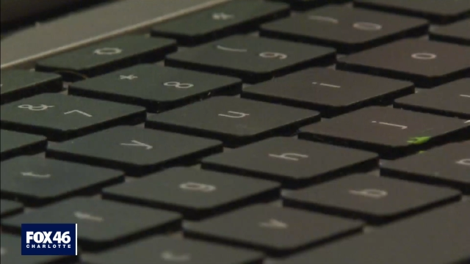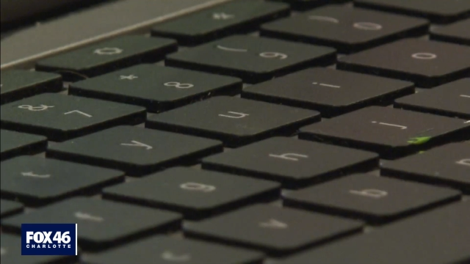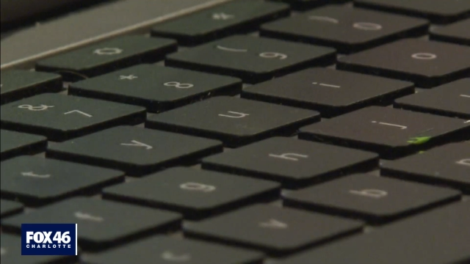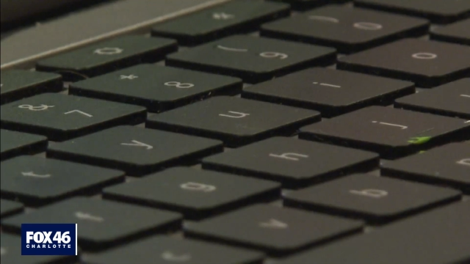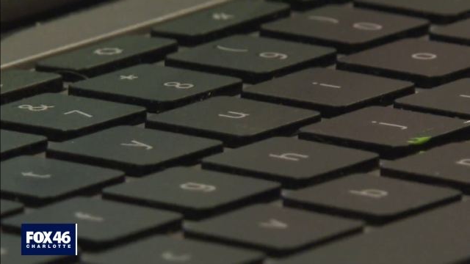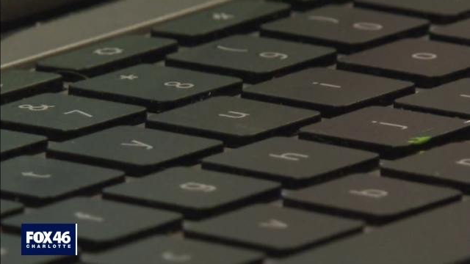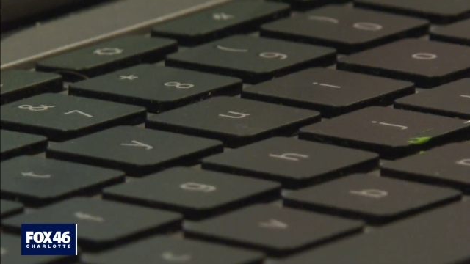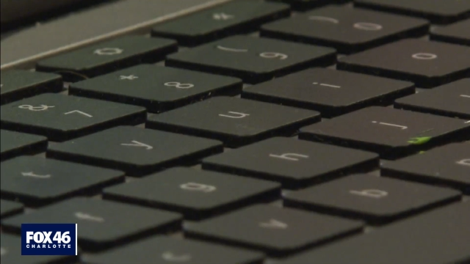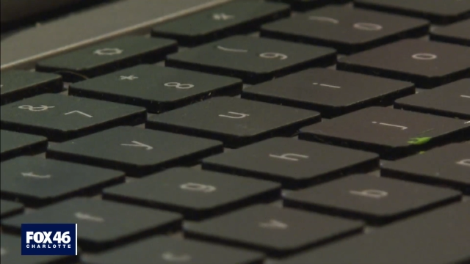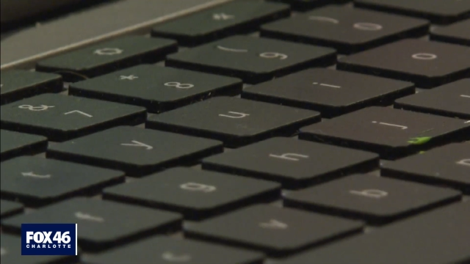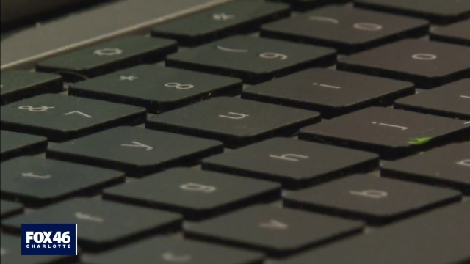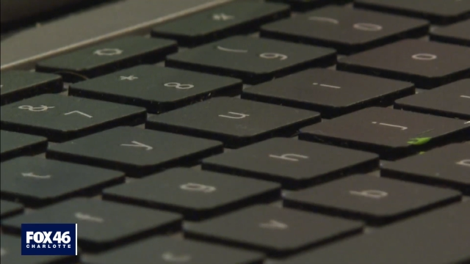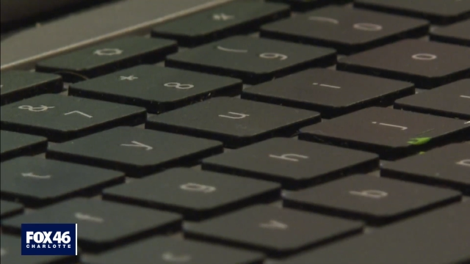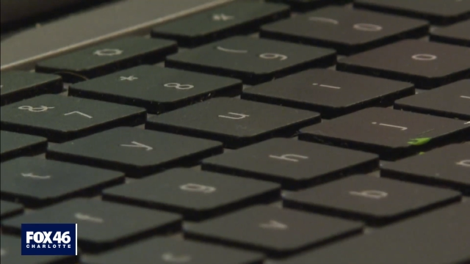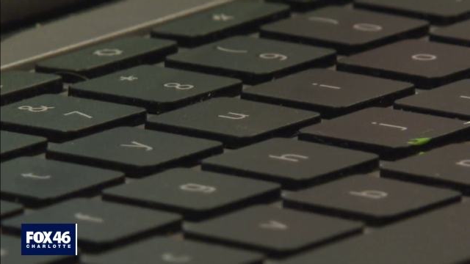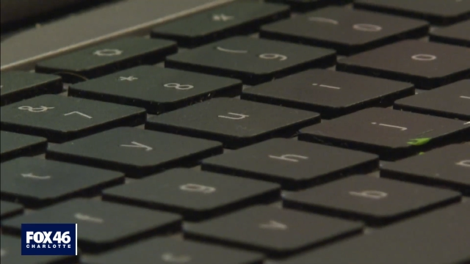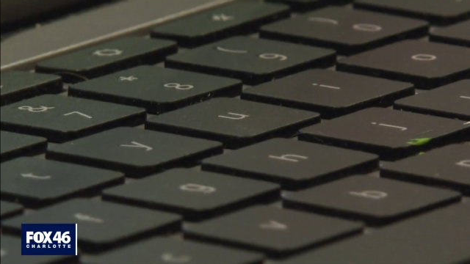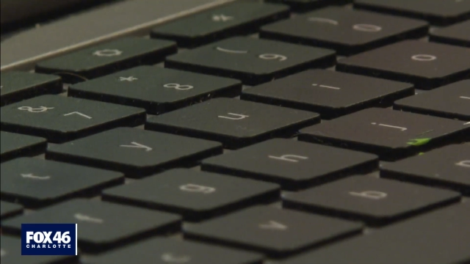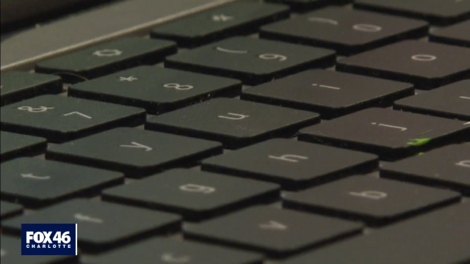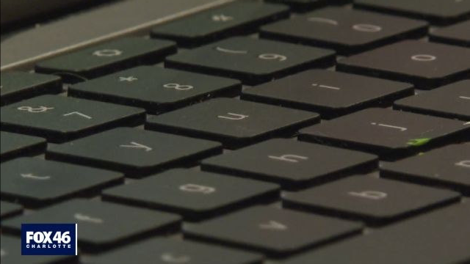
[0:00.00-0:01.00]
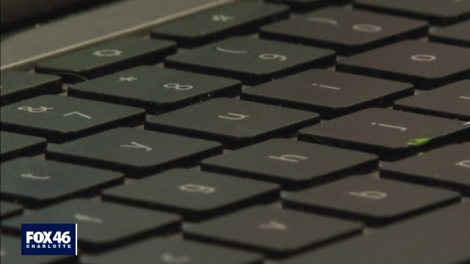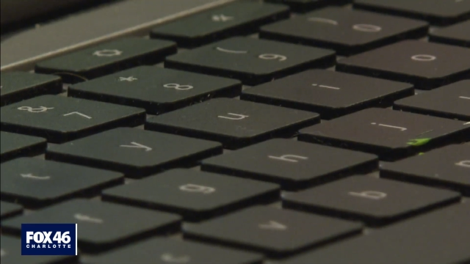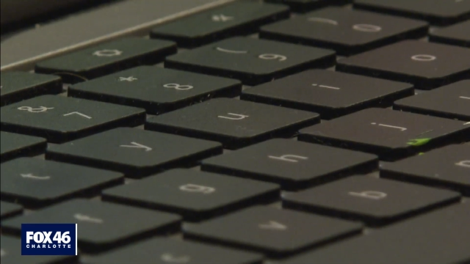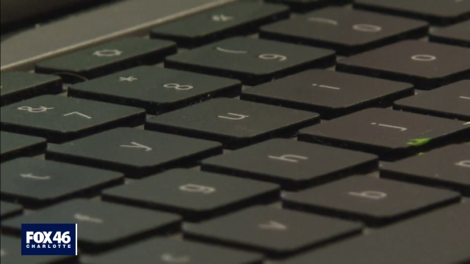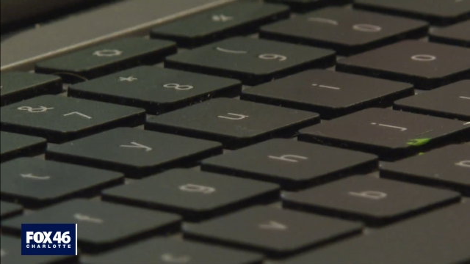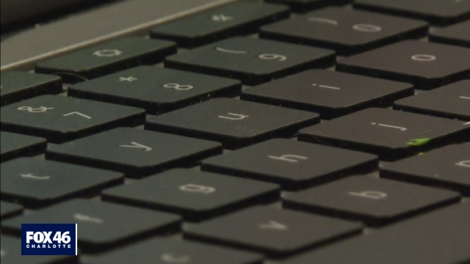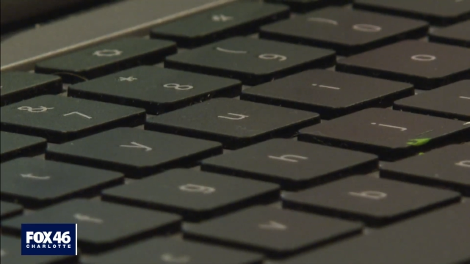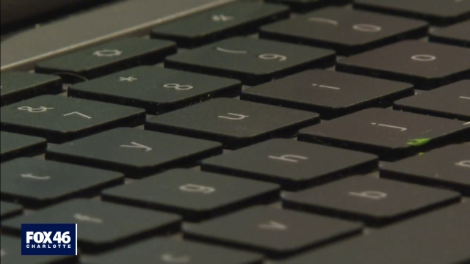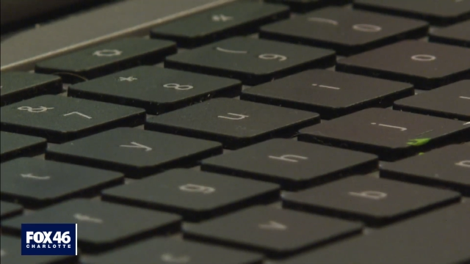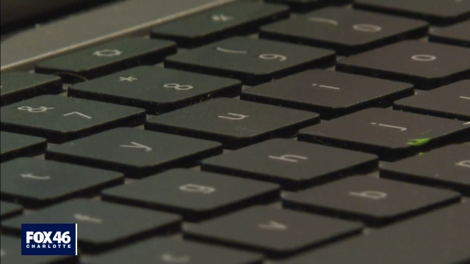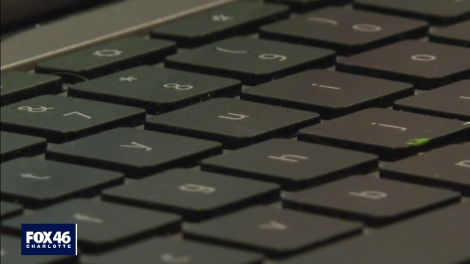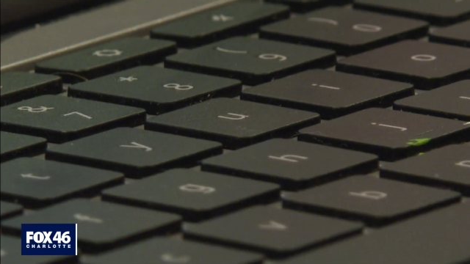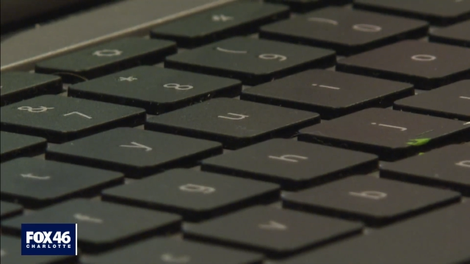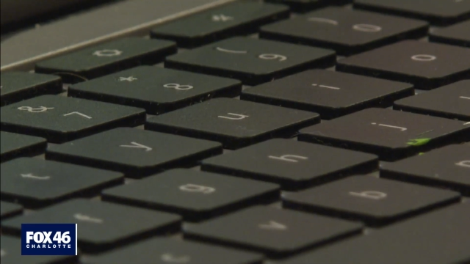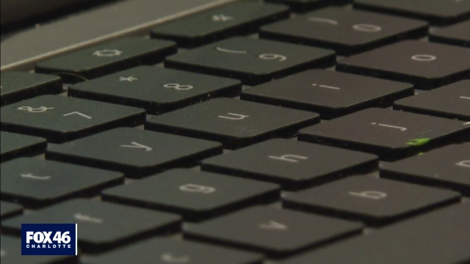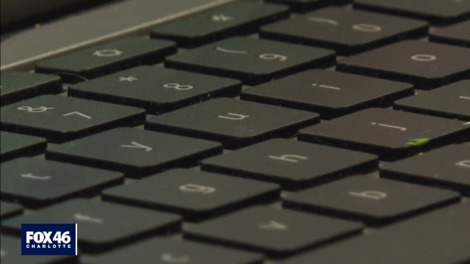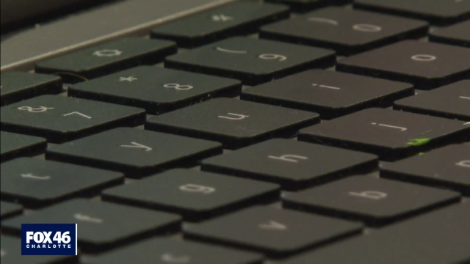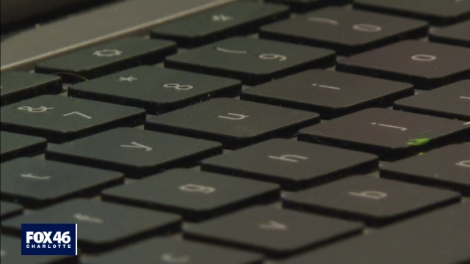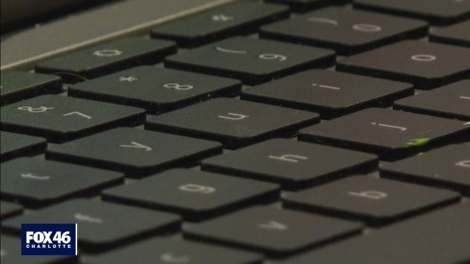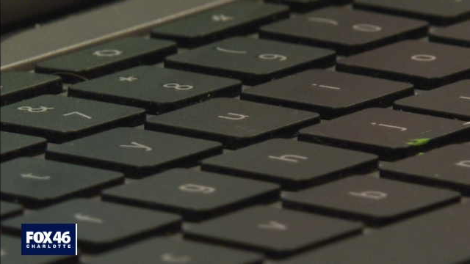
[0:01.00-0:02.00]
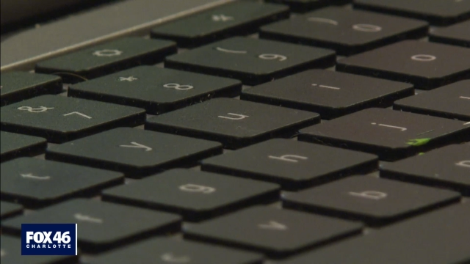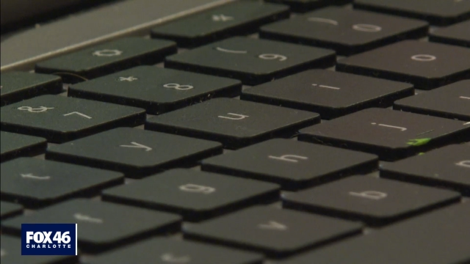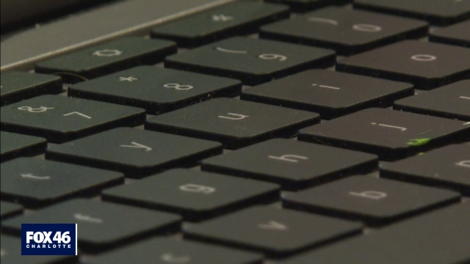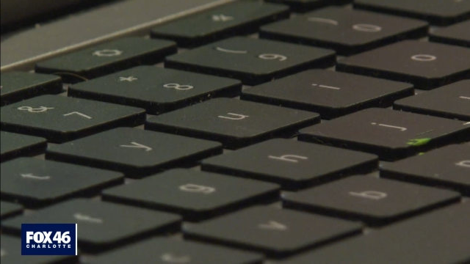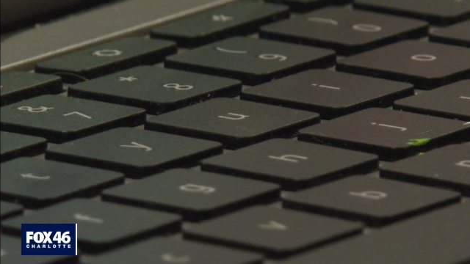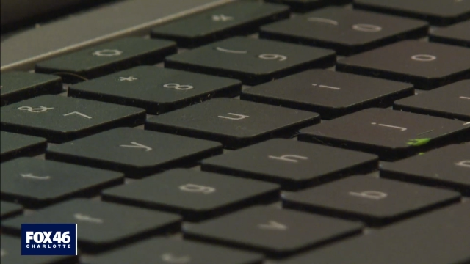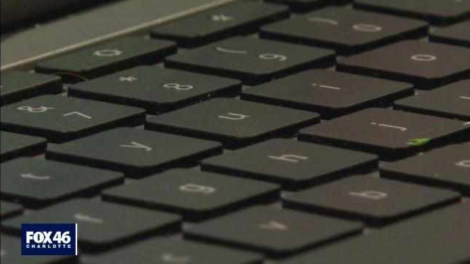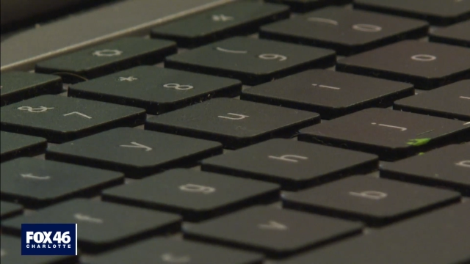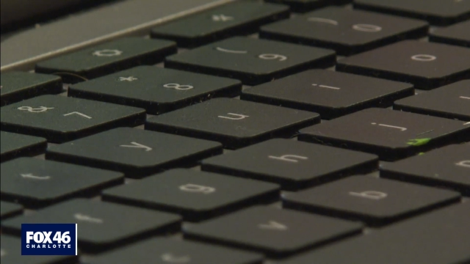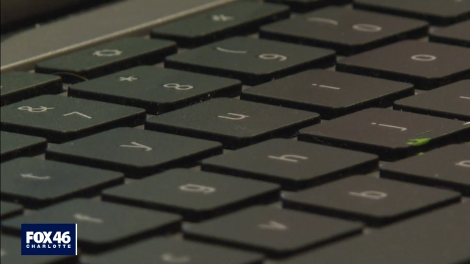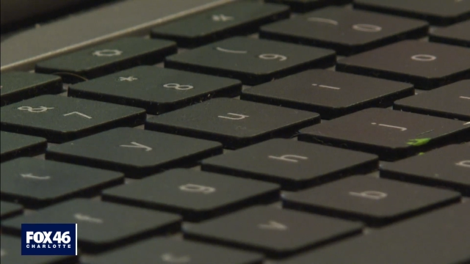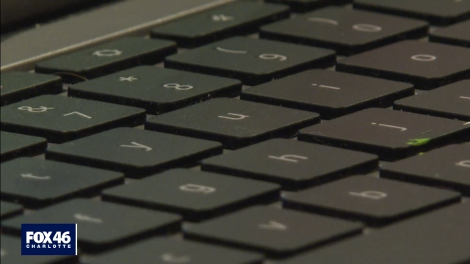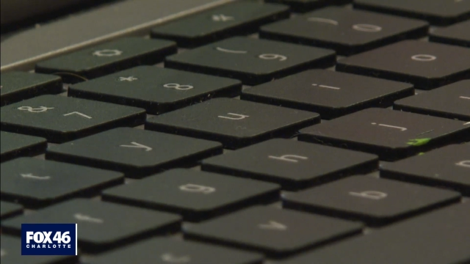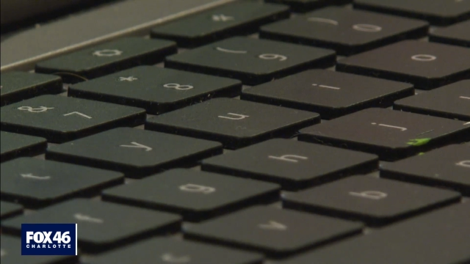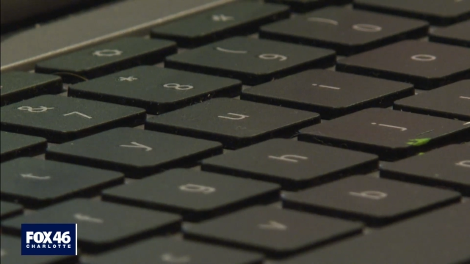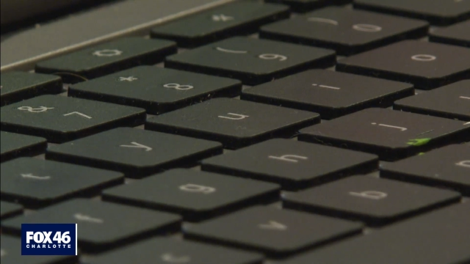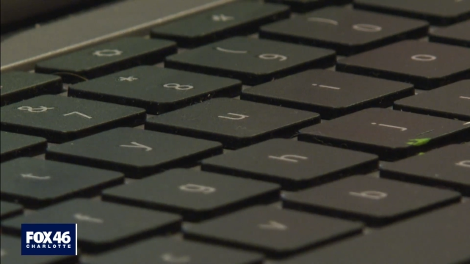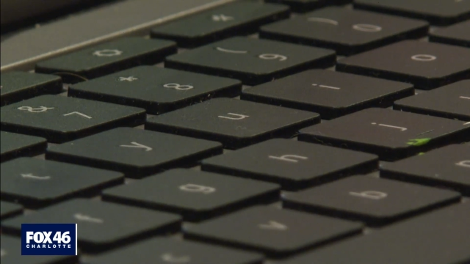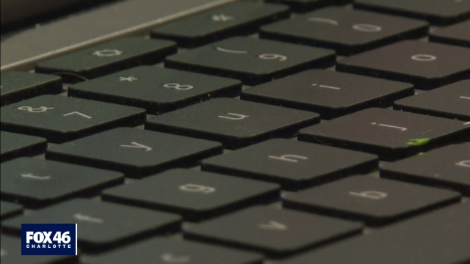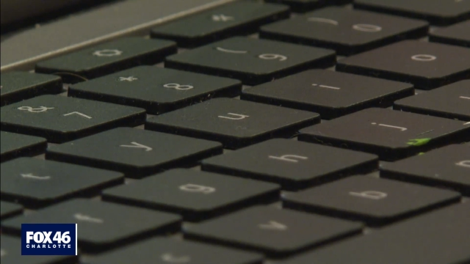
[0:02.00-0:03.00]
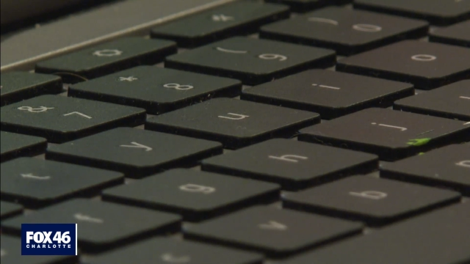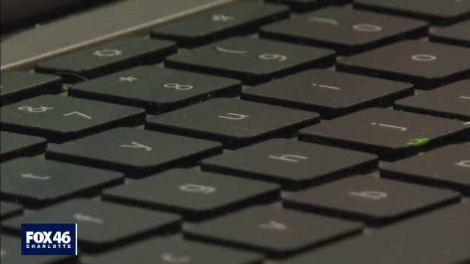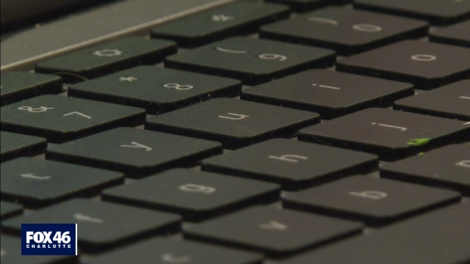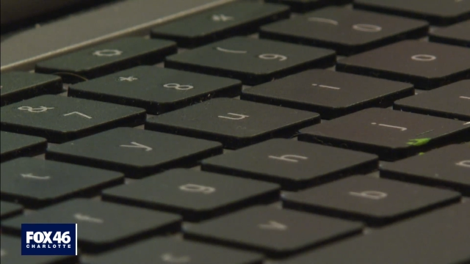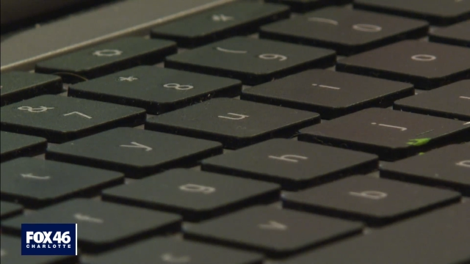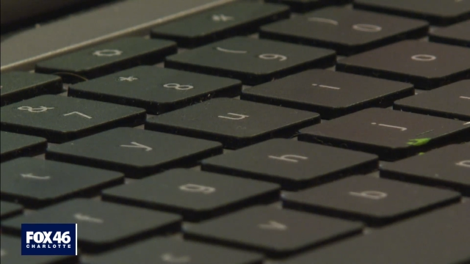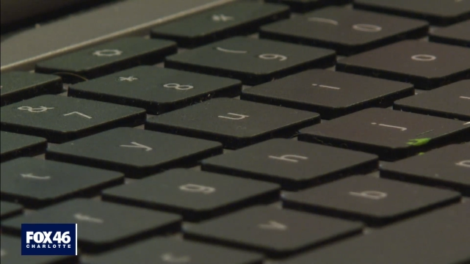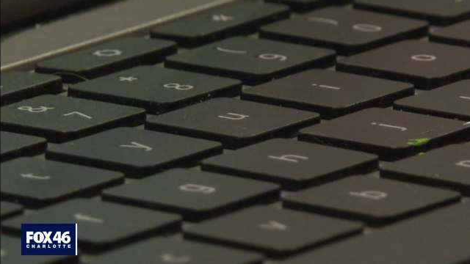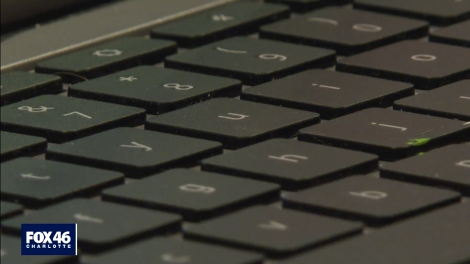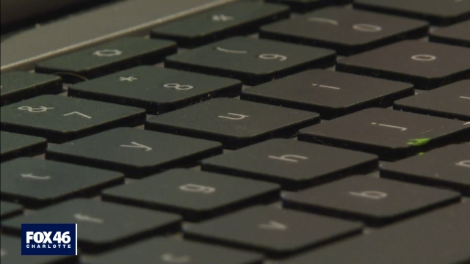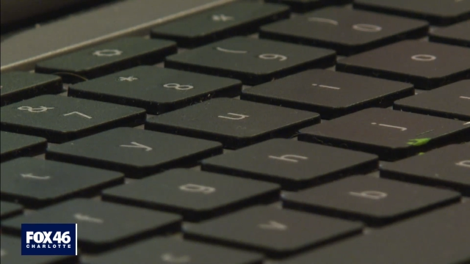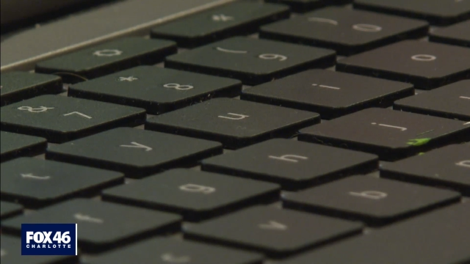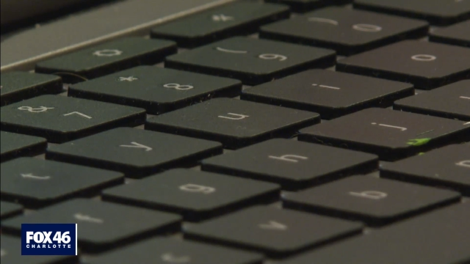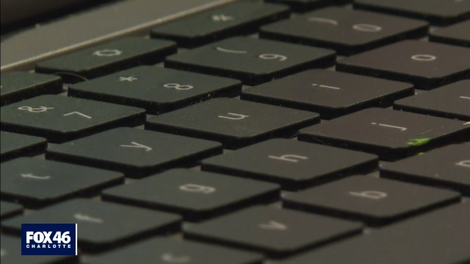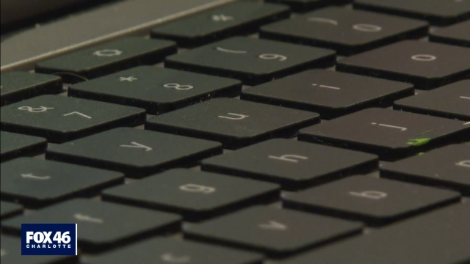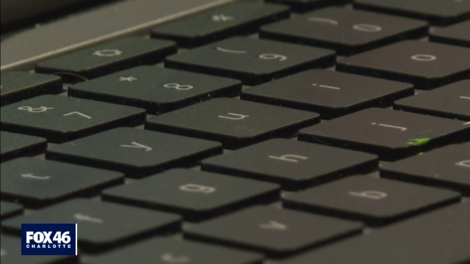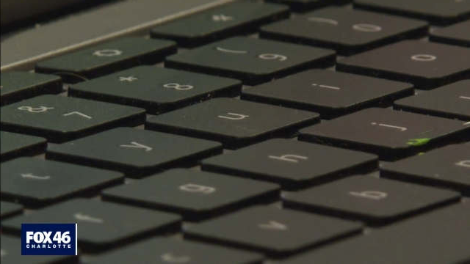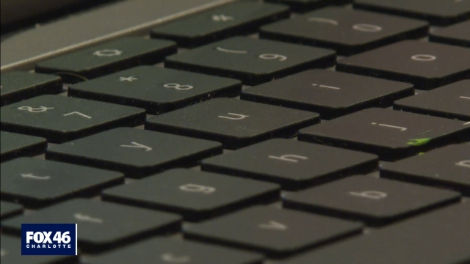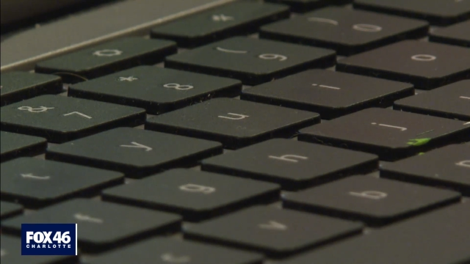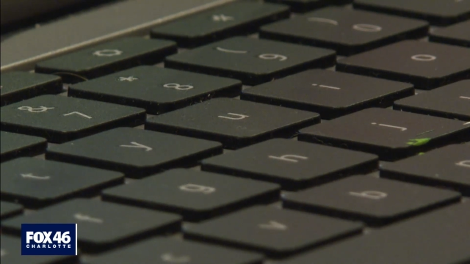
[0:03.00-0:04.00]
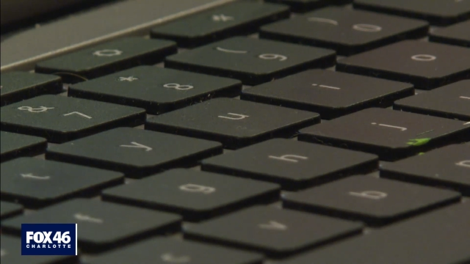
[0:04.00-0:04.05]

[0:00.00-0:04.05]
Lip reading: Nobody's mouth can be seen.